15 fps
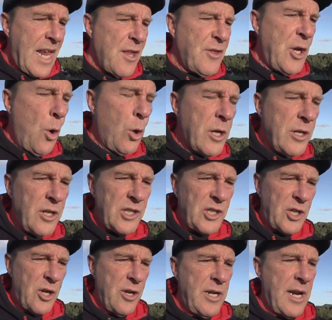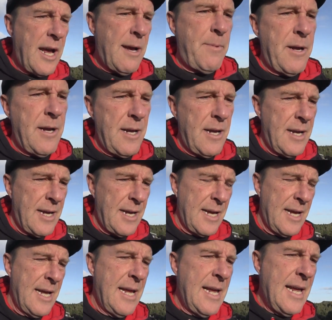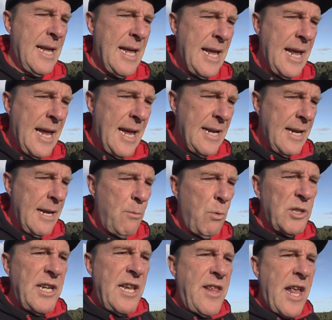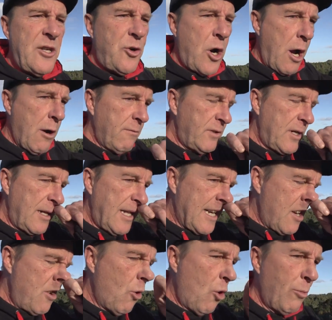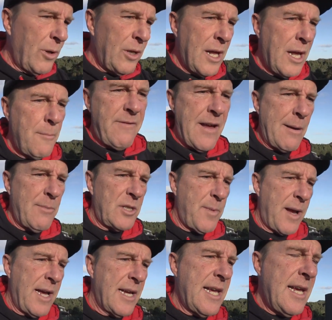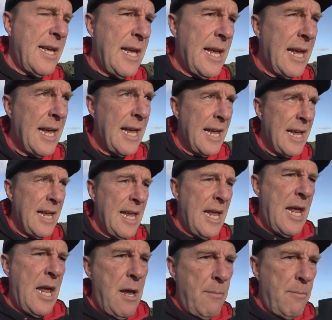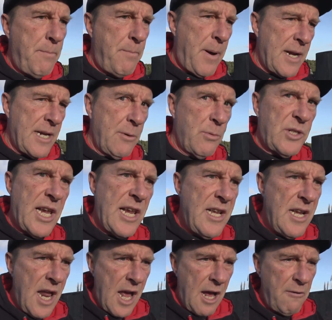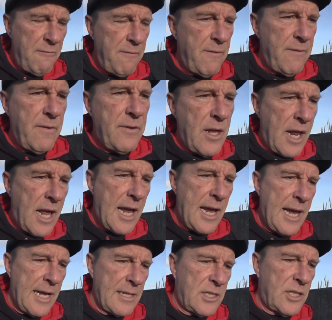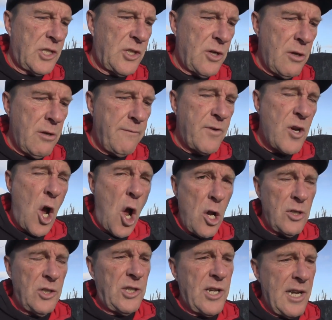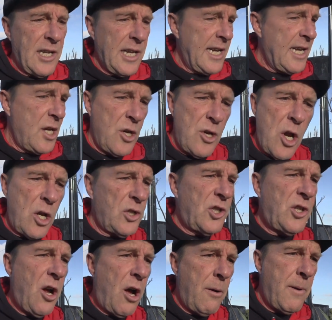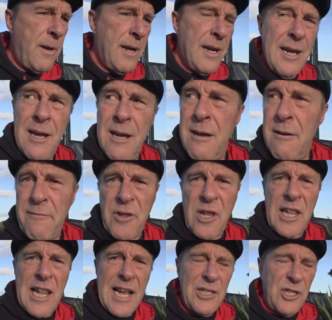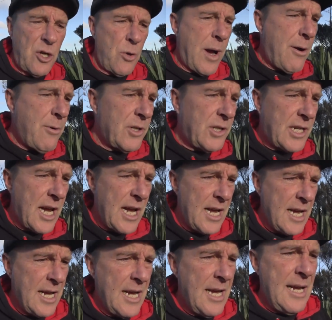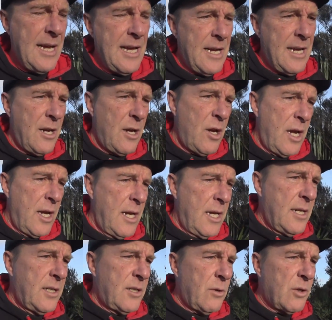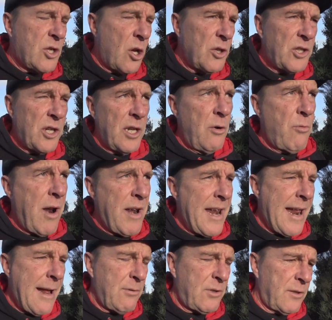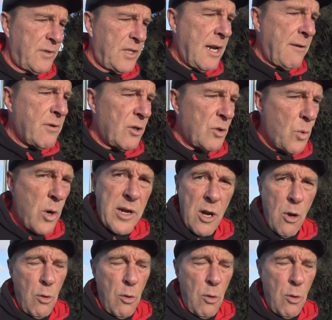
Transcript: The Aucklanders turned up. It wasn't in their droves, not like a normal farmer's market, but it was enough that I had to serve constantly, non-stop, for the last 2 hours. So I was constantly running out of stuff because I was working